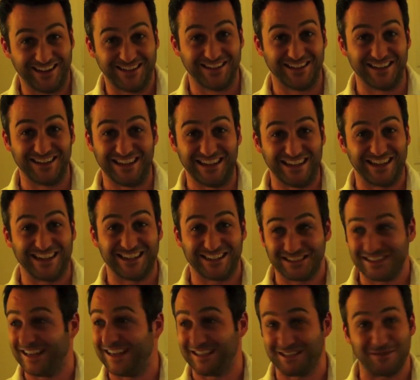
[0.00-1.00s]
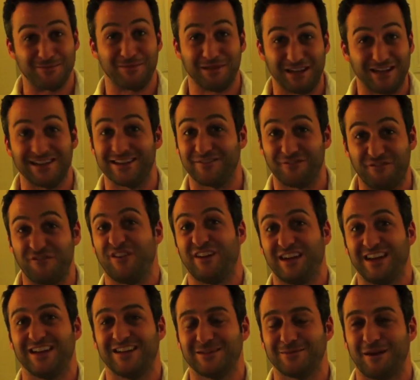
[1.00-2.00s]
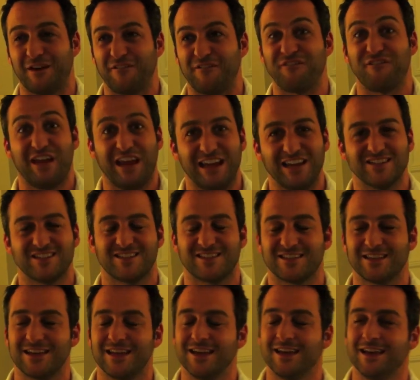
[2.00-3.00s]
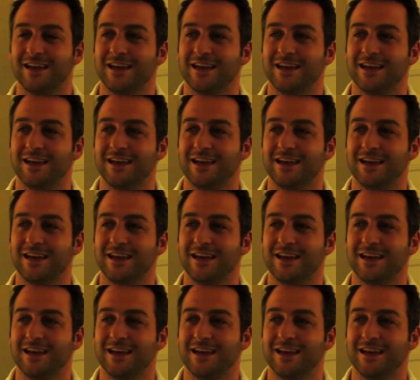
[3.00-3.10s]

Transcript: needed it to be to fit into my face.